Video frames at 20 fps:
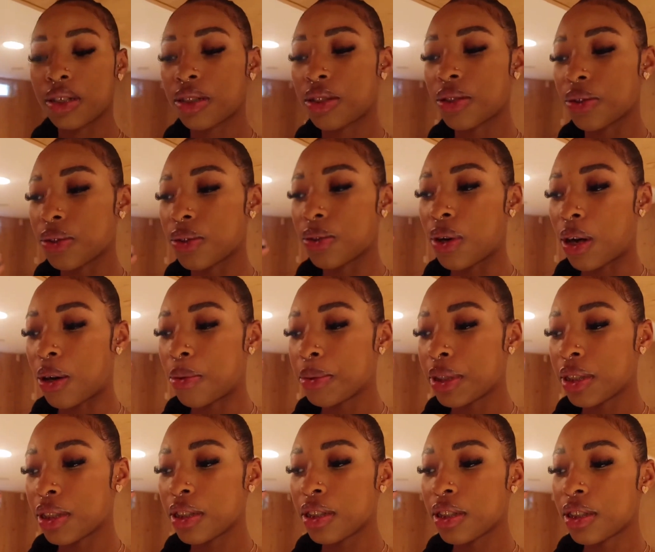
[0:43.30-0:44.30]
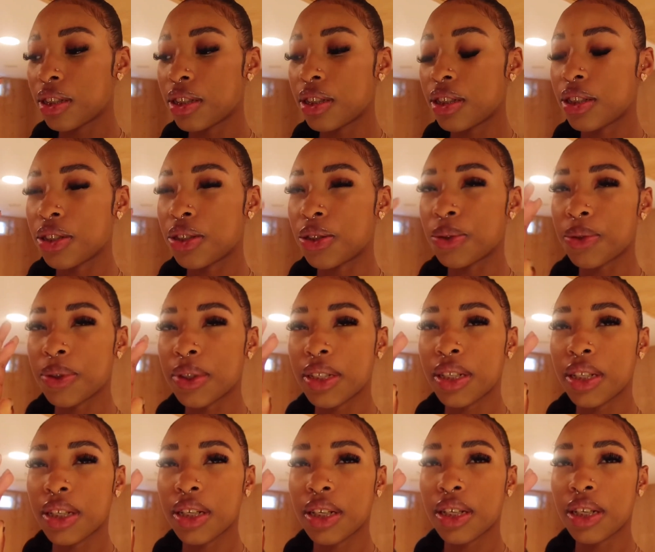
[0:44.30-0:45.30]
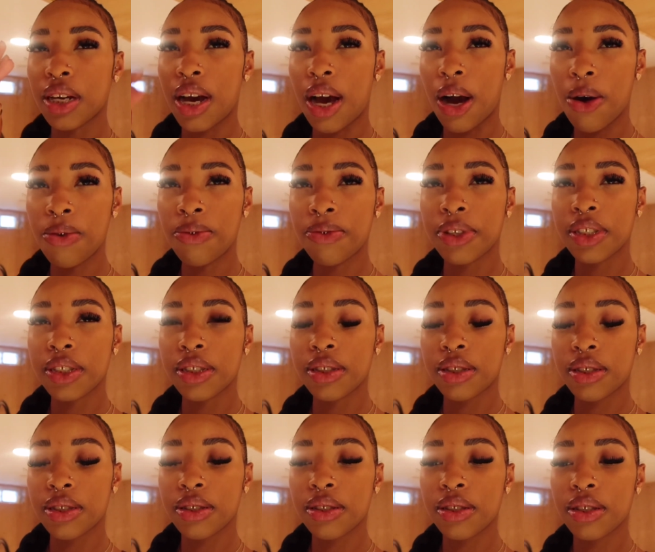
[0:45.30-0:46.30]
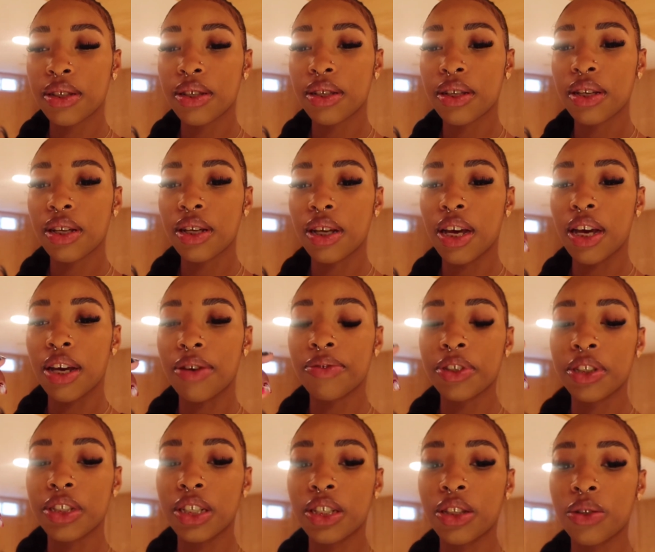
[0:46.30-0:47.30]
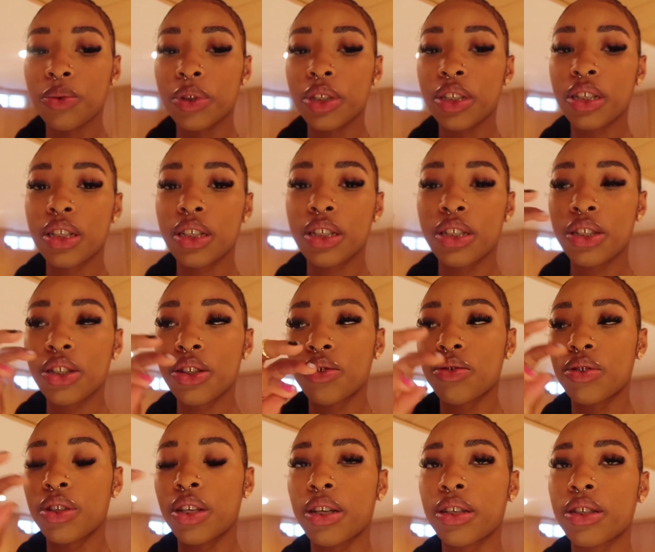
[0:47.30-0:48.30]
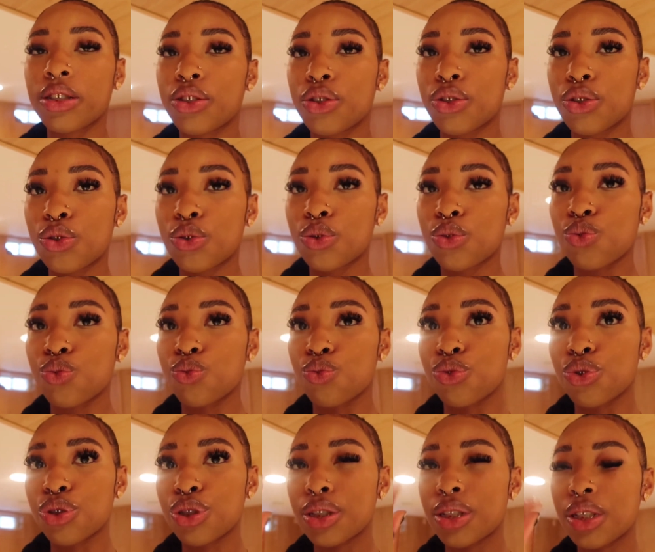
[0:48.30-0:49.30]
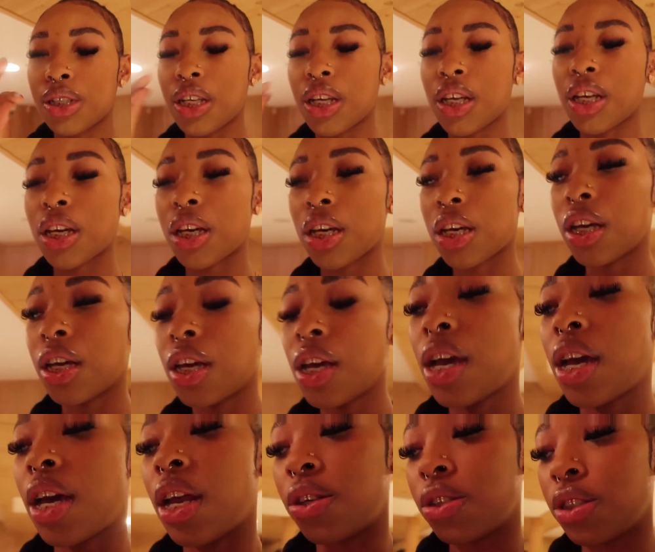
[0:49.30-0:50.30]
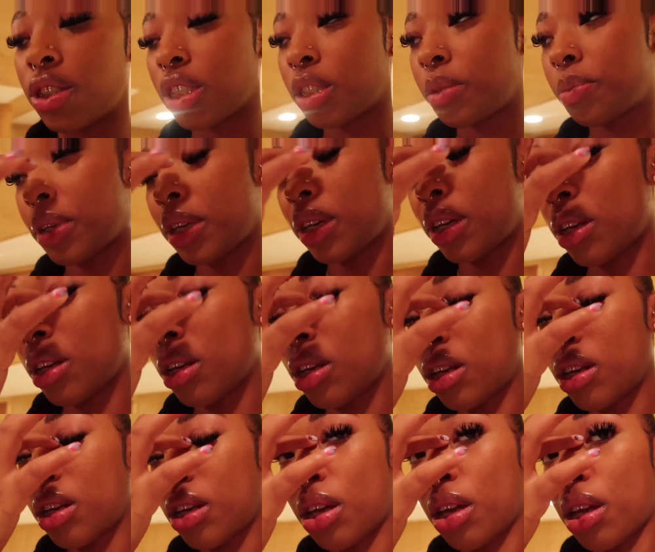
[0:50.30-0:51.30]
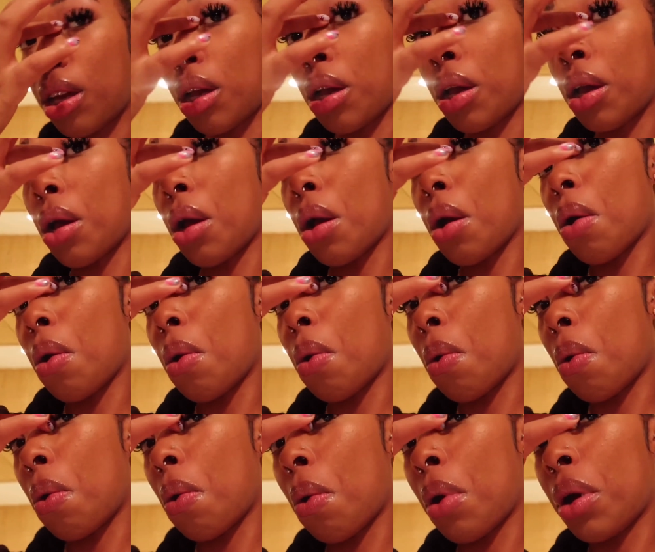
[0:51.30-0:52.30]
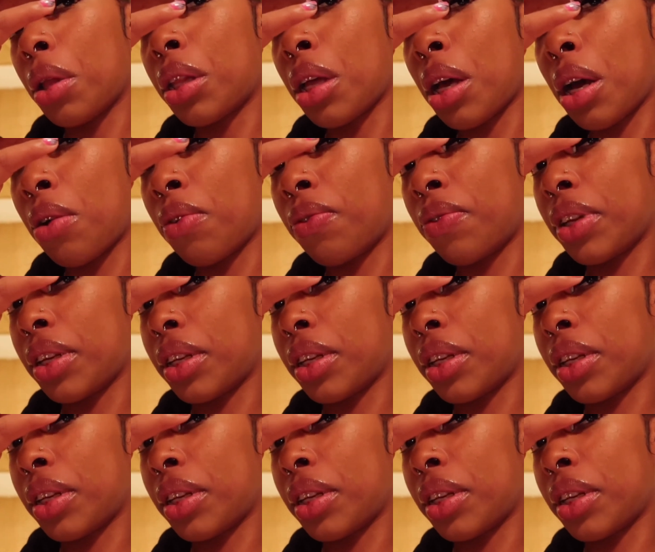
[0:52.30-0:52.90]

so I'll be doing outfits every day of the week until next Tuesday. And I'll just explain what the outfit